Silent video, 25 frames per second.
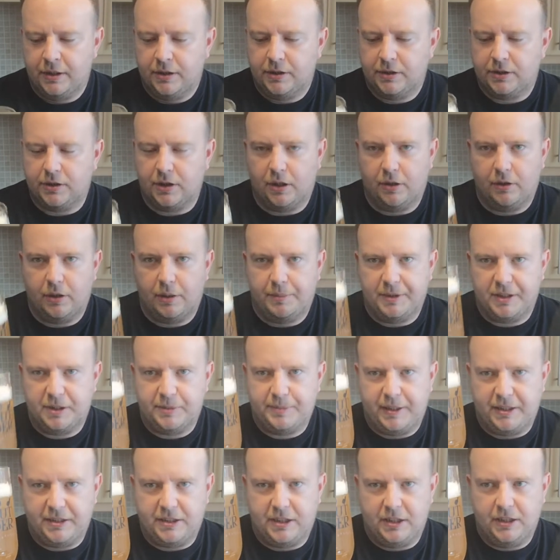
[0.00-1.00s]
So I'm
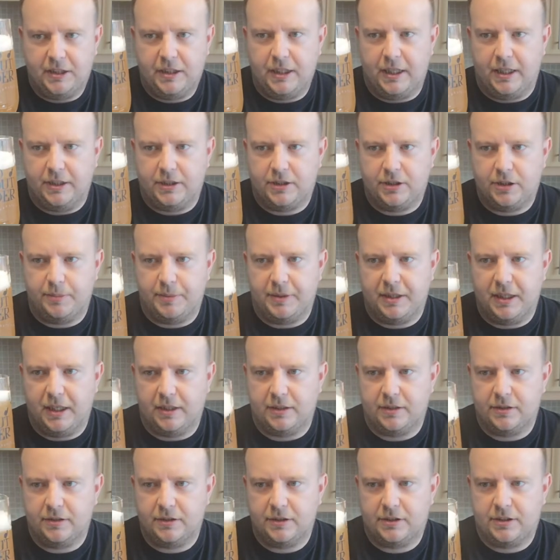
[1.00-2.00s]
expecting this to be
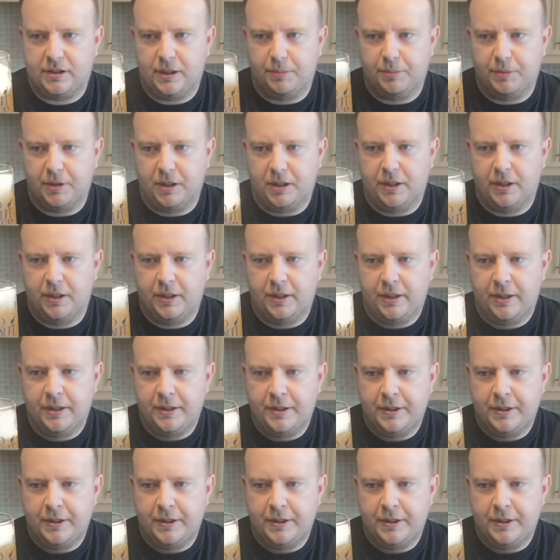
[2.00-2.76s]
that similar,